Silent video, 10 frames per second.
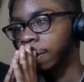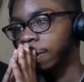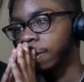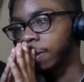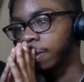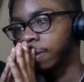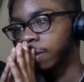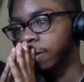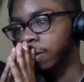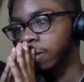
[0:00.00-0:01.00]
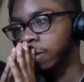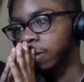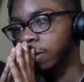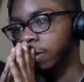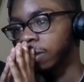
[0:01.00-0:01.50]

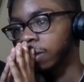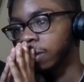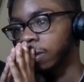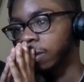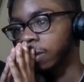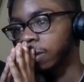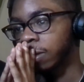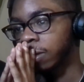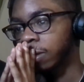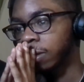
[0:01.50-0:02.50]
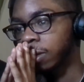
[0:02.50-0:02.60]
No one is speaking in this clip.